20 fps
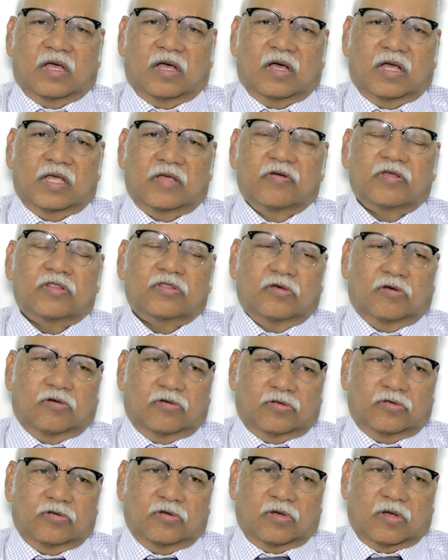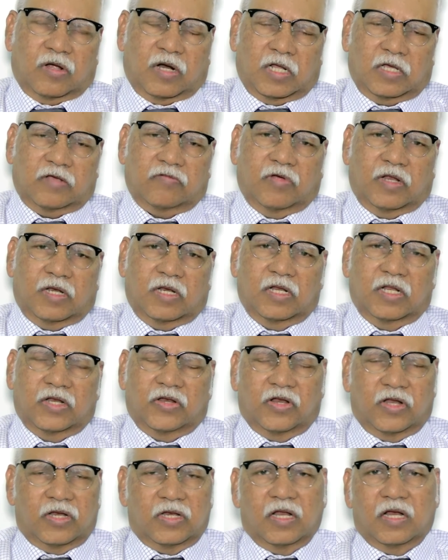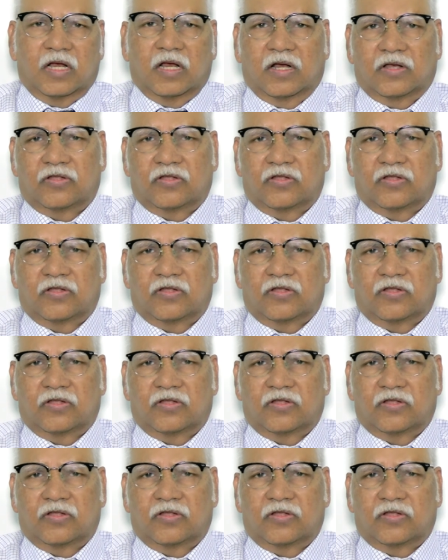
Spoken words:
even those adequately treated